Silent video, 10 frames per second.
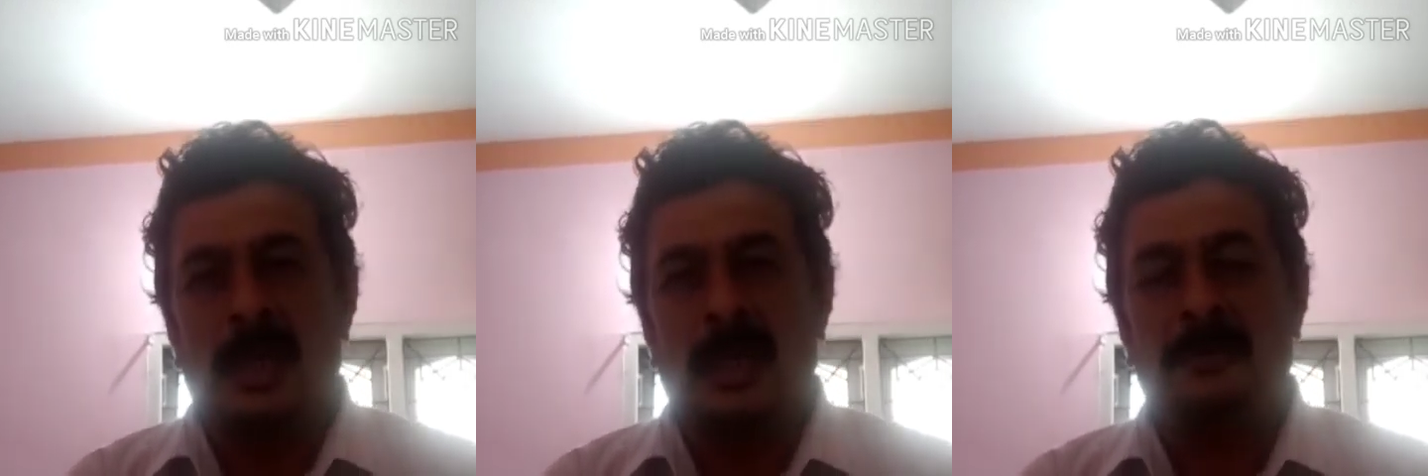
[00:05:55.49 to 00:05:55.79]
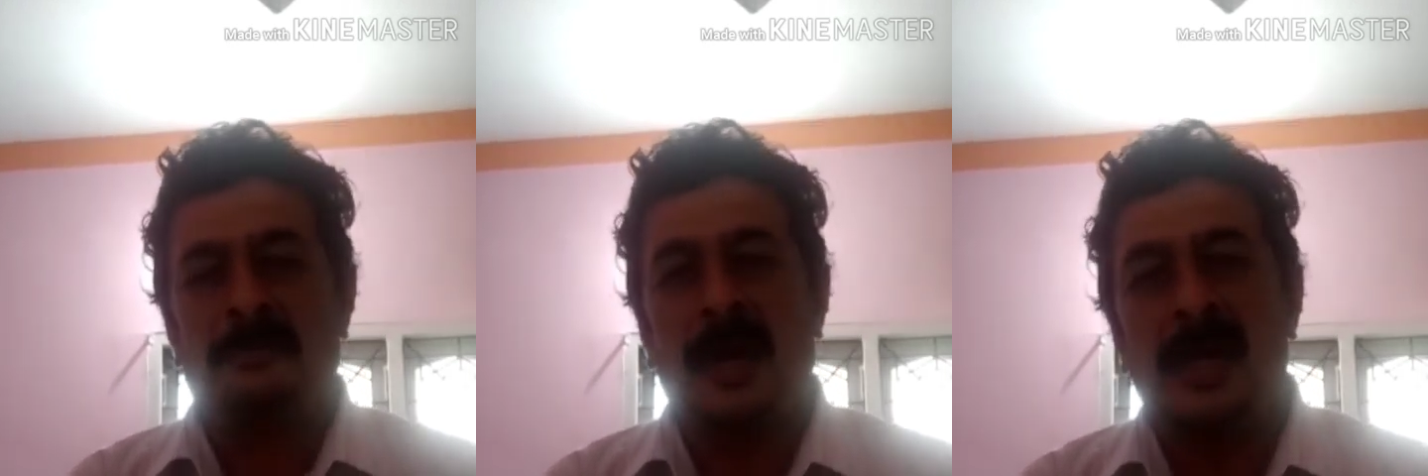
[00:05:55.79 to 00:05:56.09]
they
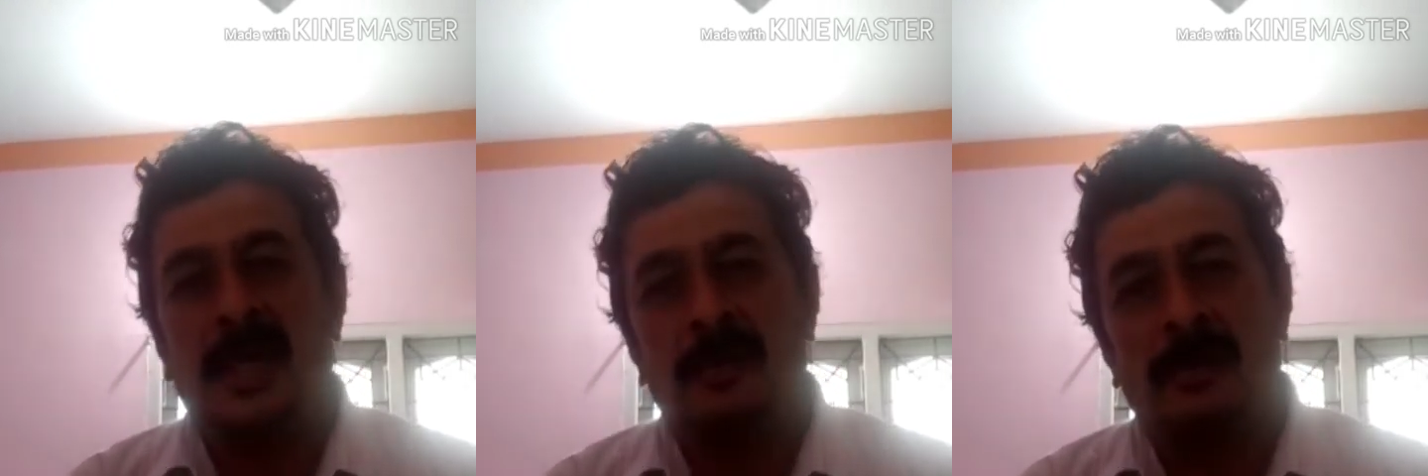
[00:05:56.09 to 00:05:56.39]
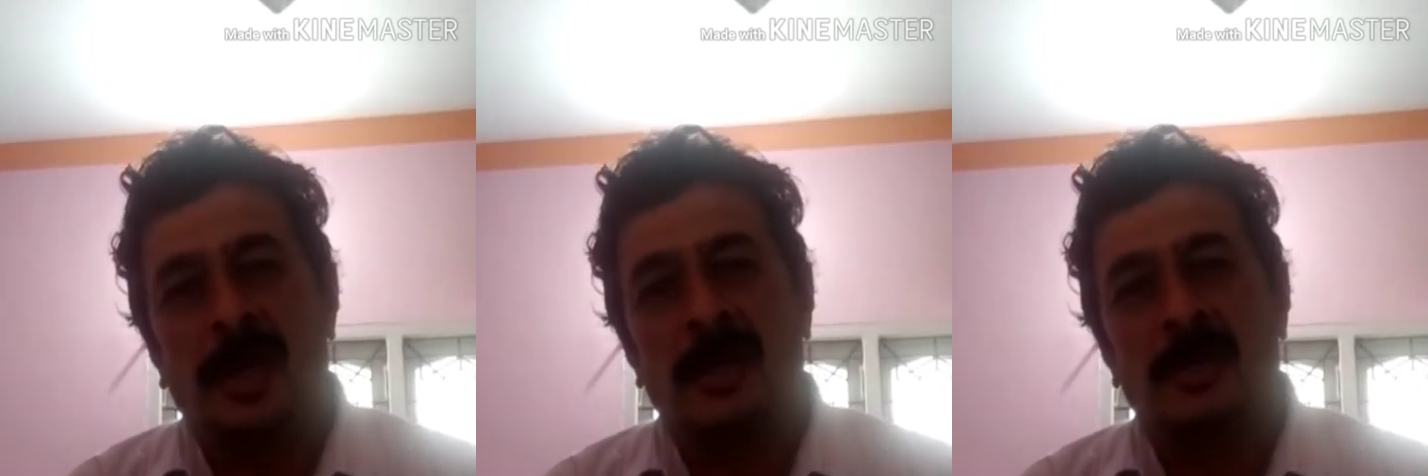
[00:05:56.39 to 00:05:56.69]
find it
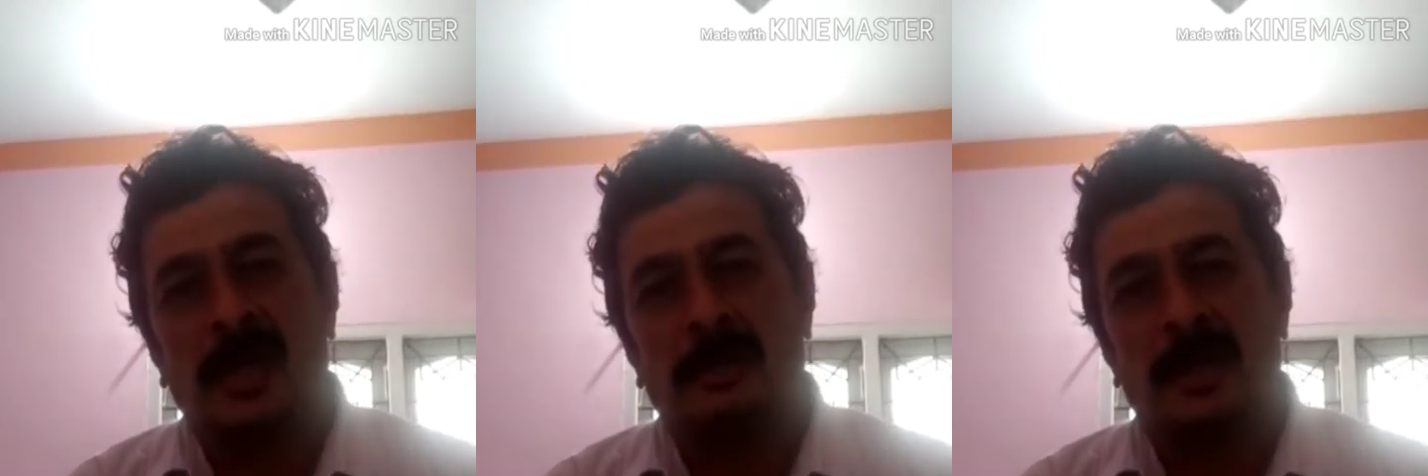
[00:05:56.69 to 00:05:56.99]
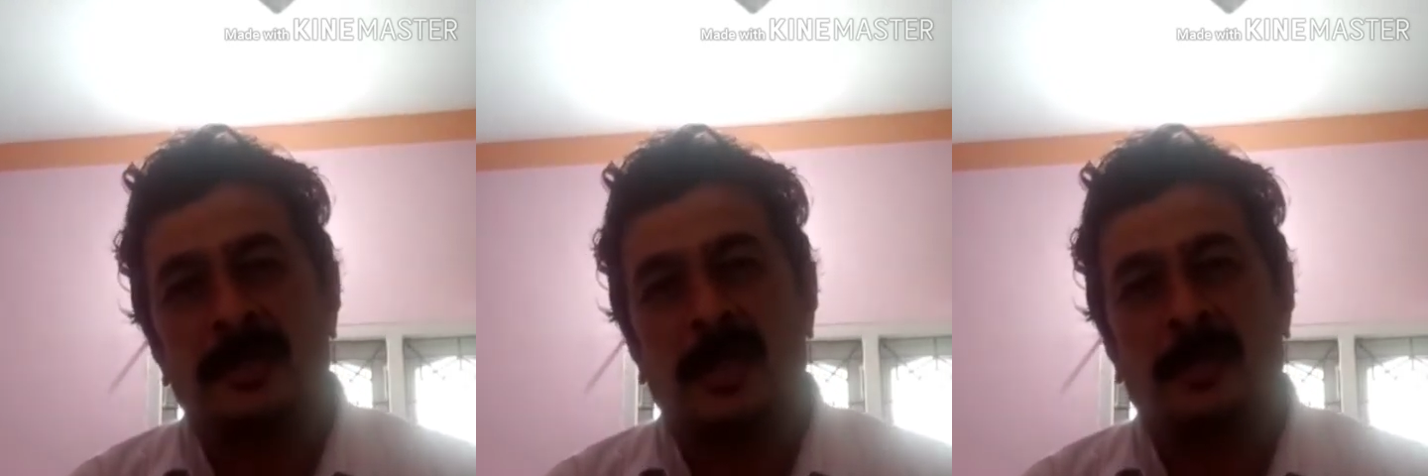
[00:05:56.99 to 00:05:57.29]
very
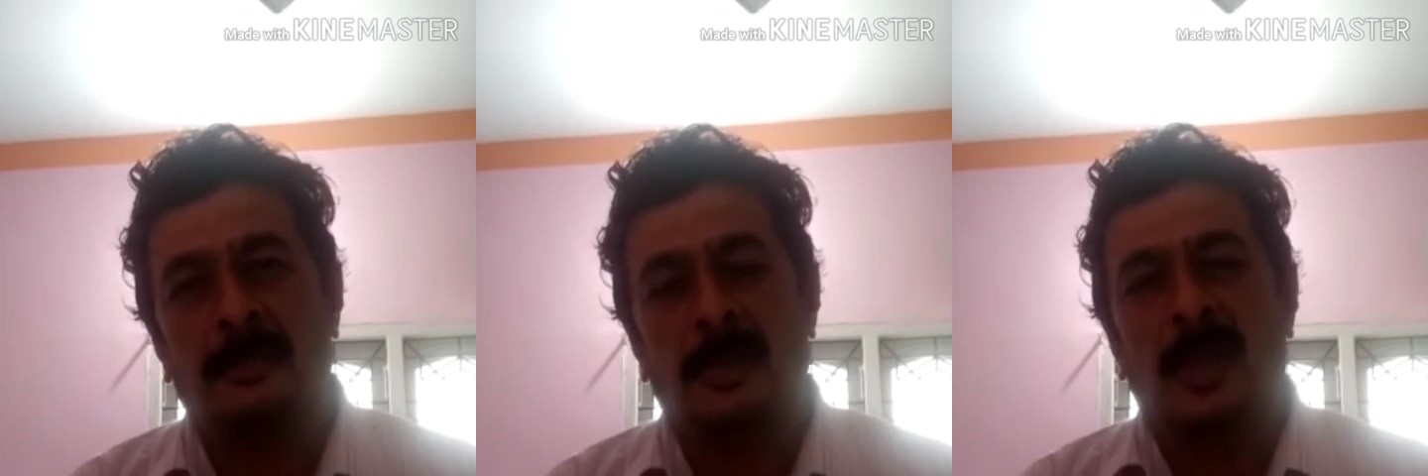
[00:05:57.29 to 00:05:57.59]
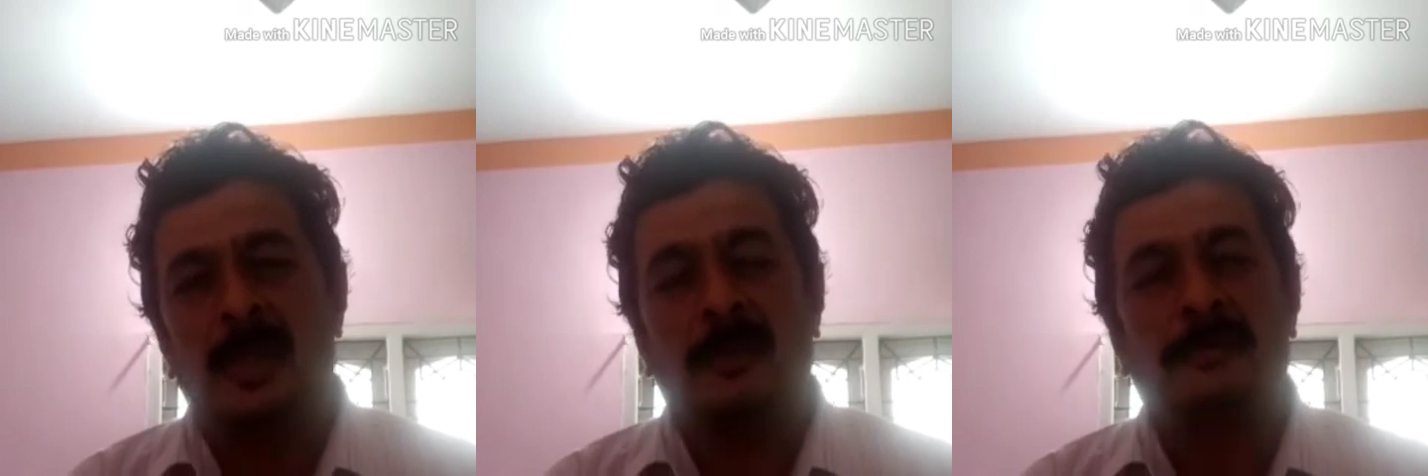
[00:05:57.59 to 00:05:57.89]
troublesome,
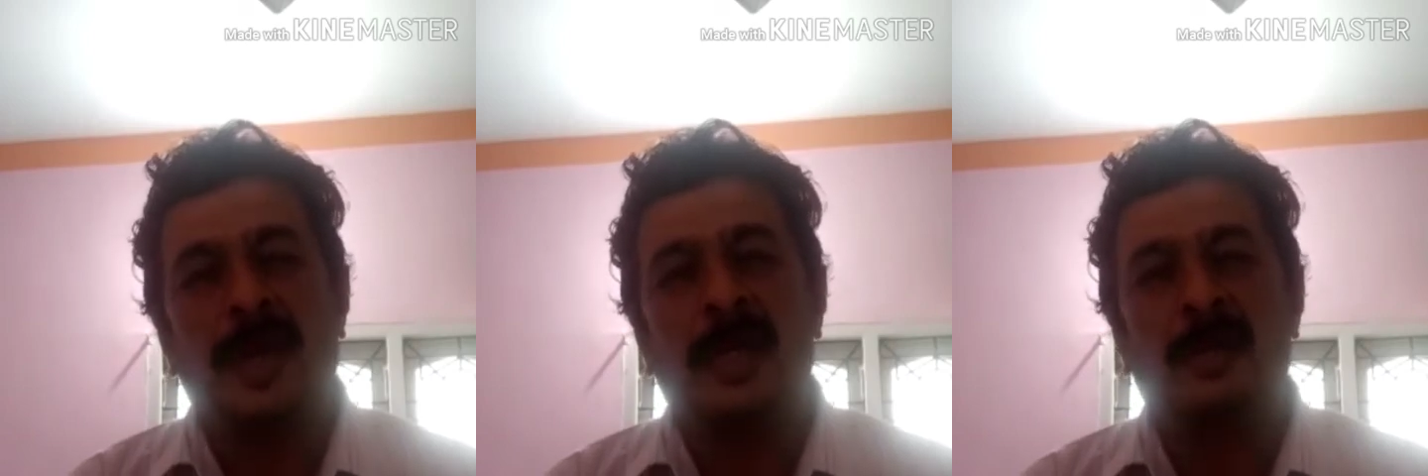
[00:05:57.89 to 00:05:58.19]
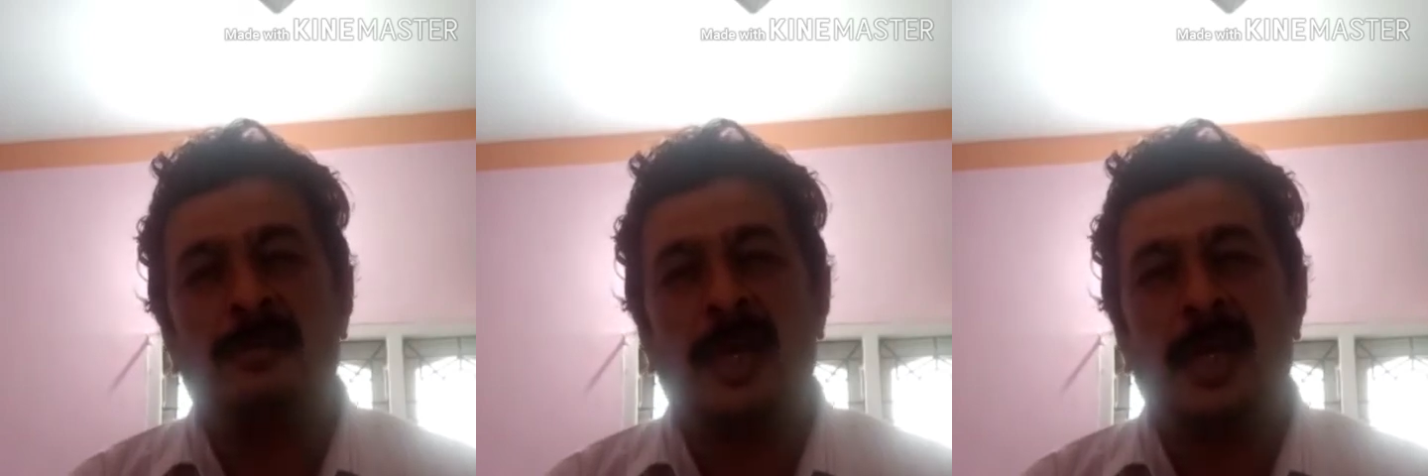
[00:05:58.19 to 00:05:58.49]
they find
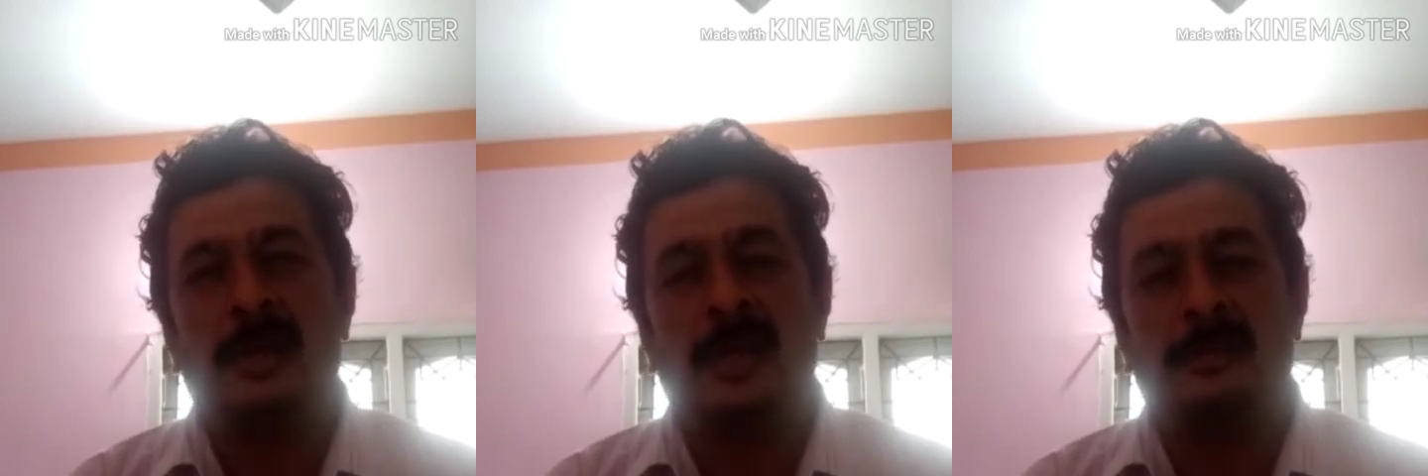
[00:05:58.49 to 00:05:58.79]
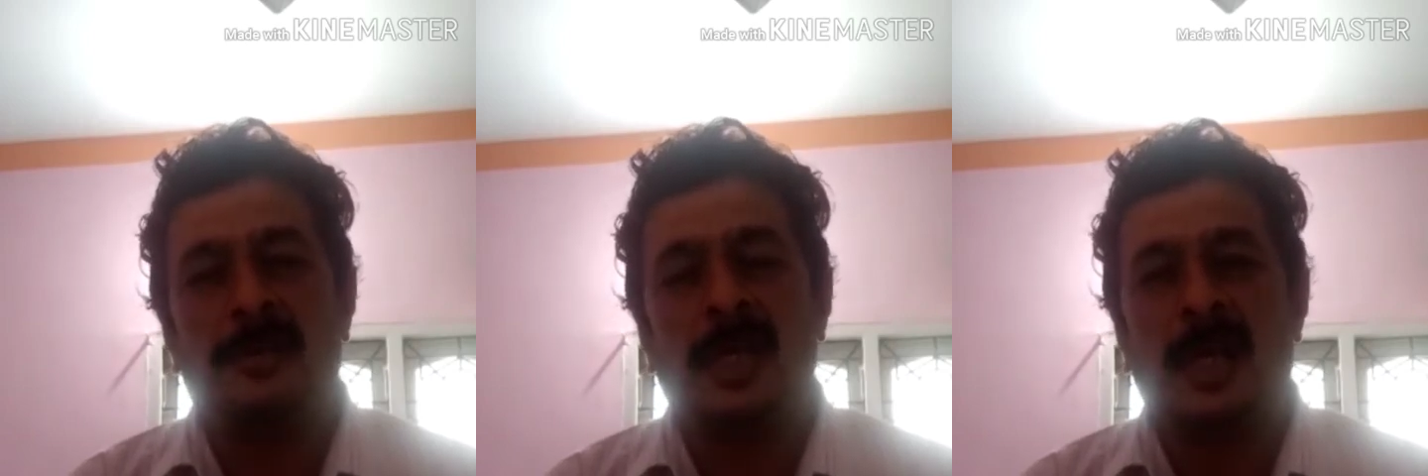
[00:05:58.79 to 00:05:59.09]
it very
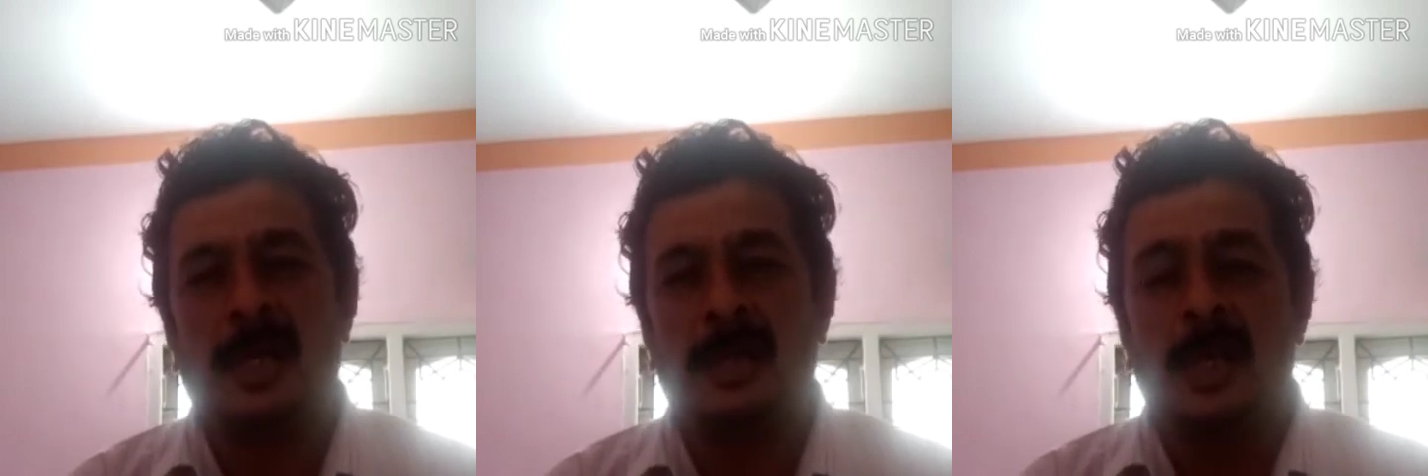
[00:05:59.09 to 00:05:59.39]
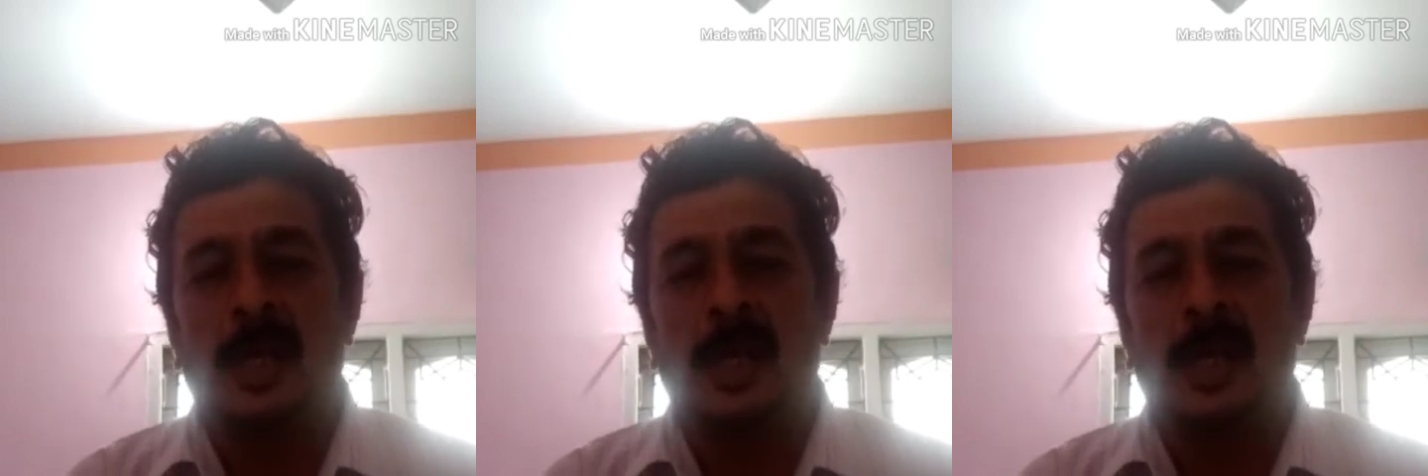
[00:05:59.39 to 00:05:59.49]
difficult,